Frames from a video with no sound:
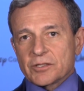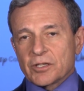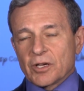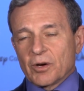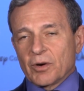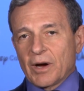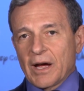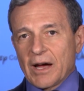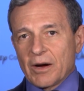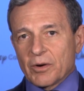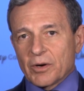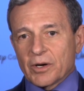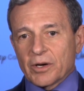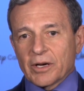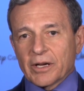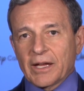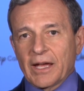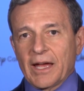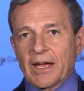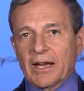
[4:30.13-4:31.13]
So our,
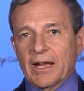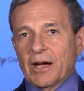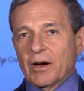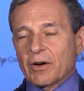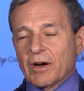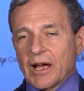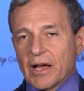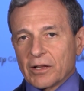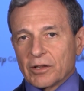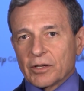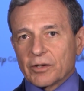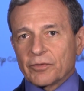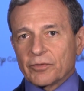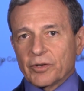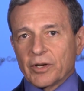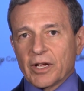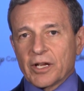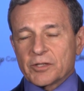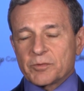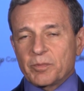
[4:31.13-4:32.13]
again, our outlook
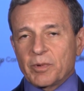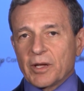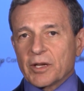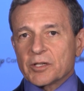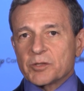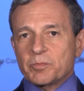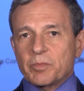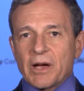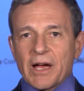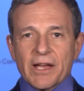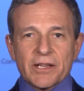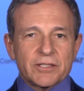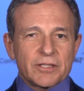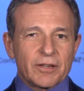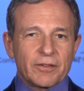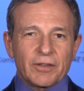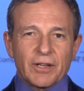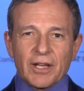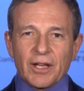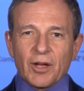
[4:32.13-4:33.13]
for ESPN is
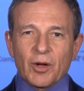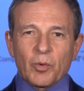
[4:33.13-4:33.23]
positive.